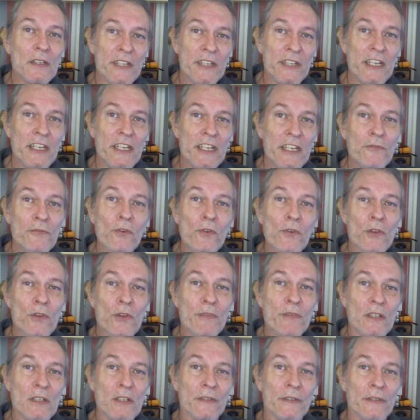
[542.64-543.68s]
need for the
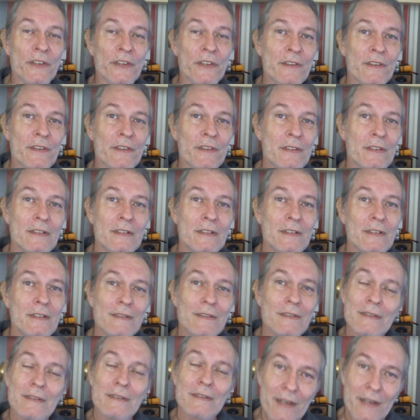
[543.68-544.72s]
build.
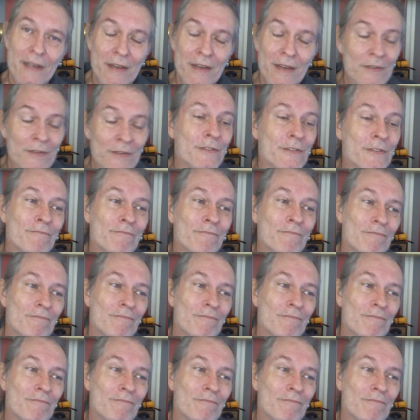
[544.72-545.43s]
And it